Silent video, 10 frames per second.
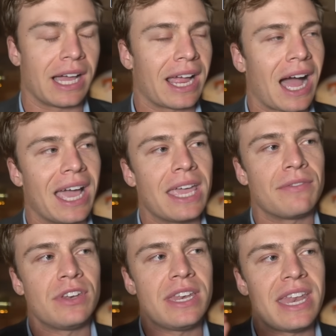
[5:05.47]
I
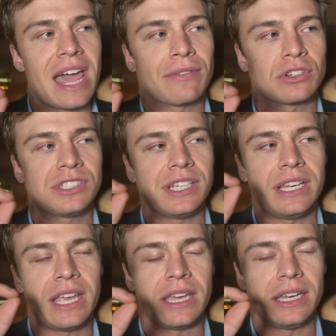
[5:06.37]
have never
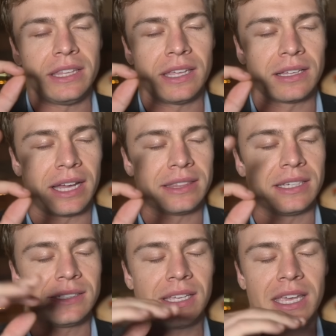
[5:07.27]
seen anything like this